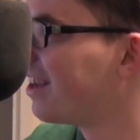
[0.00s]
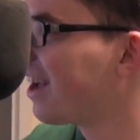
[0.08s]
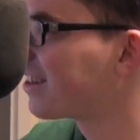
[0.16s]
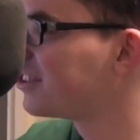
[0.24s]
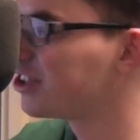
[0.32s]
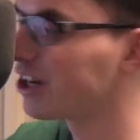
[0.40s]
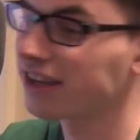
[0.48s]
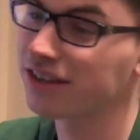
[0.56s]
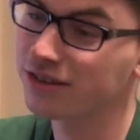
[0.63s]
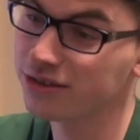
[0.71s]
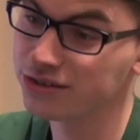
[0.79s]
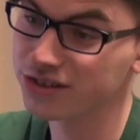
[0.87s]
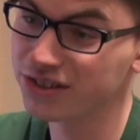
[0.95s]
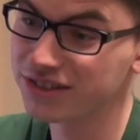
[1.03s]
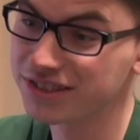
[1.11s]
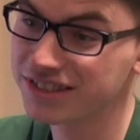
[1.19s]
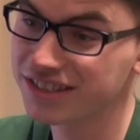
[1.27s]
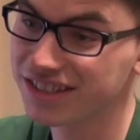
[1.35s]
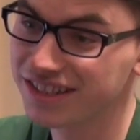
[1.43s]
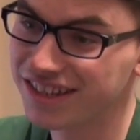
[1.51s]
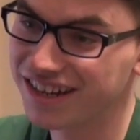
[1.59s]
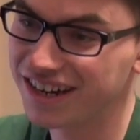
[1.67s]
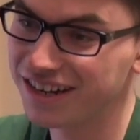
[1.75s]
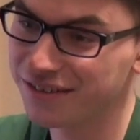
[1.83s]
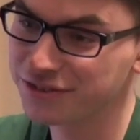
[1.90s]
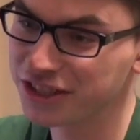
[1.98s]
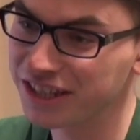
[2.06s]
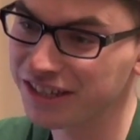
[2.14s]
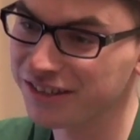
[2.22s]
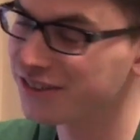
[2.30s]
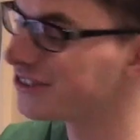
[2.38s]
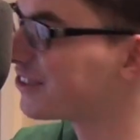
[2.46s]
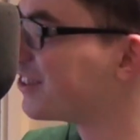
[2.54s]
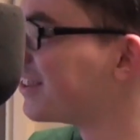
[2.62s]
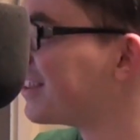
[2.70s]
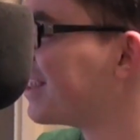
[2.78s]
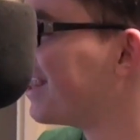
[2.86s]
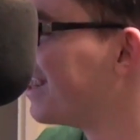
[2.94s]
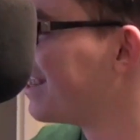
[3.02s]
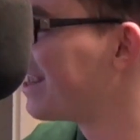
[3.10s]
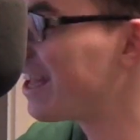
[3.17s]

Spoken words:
And chicken goujons. I love chicken goujons.